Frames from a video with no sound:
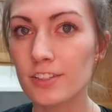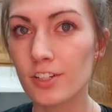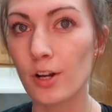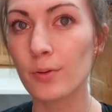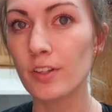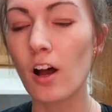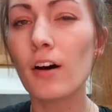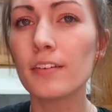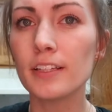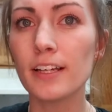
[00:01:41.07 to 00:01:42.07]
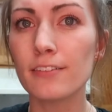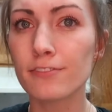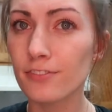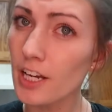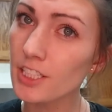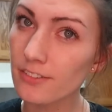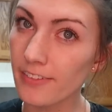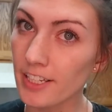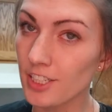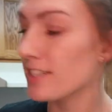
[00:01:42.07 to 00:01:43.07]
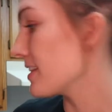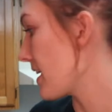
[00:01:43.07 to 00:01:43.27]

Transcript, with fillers: and start with all the fresh veggies